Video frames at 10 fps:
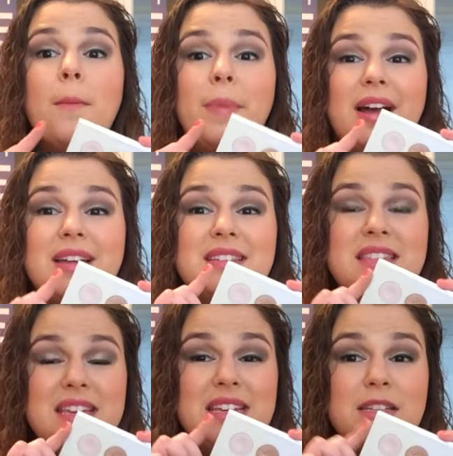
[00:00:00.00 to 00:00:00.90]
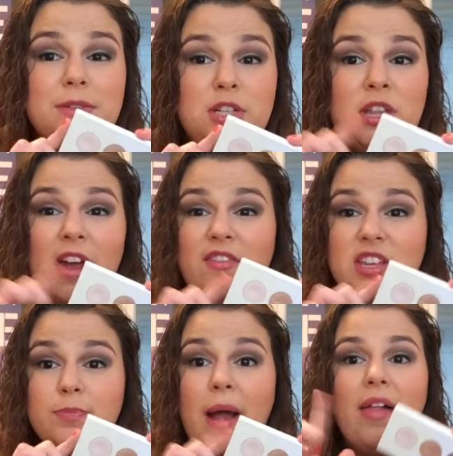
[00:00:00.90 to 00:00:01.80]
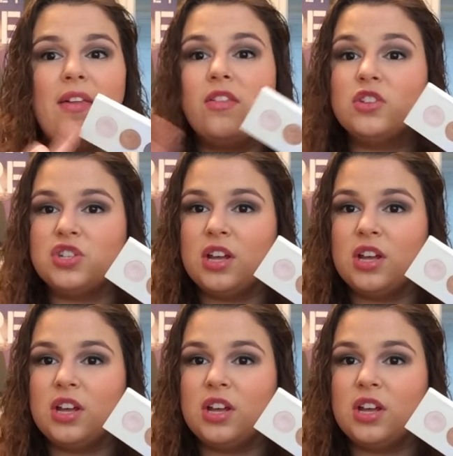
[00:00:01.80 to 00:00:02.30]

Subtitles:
because they have this palette and then there's